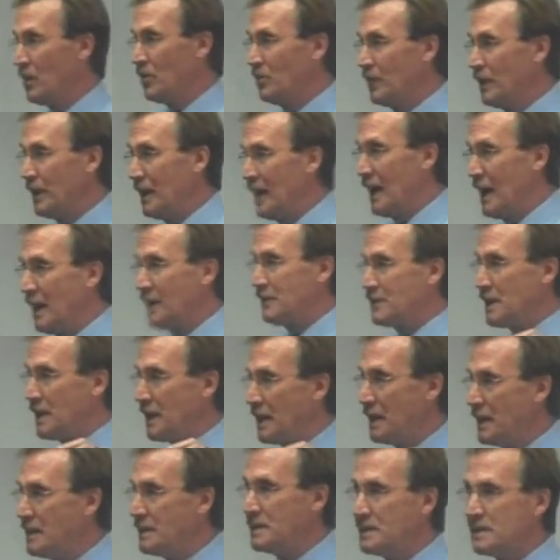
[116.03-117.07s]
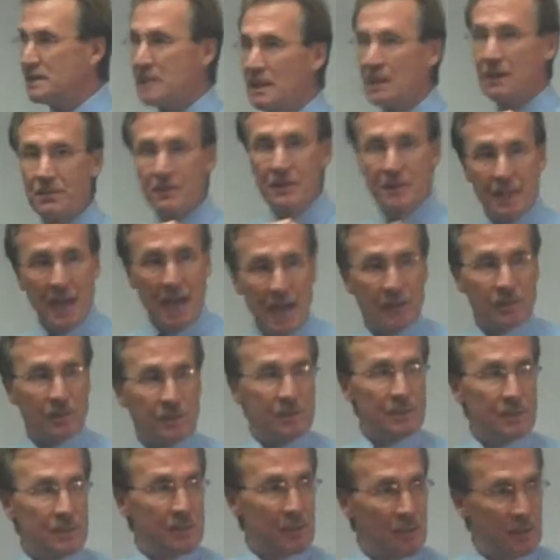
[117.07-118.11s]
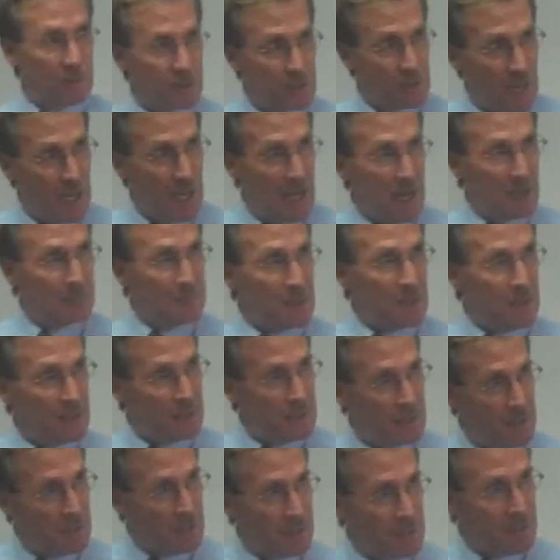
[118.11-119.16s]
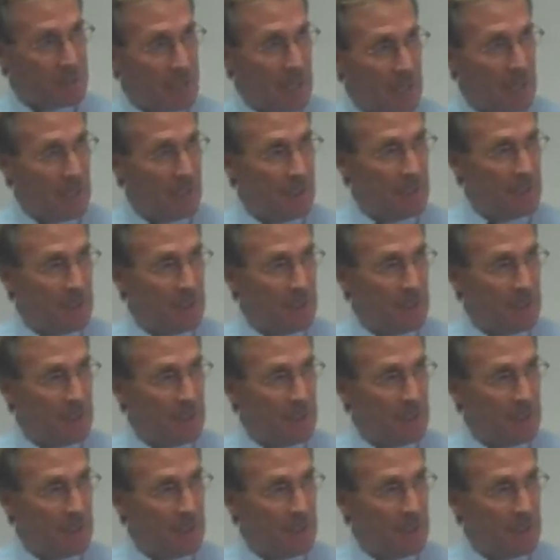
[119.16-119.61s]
We have tens of thousands of jobs in this state.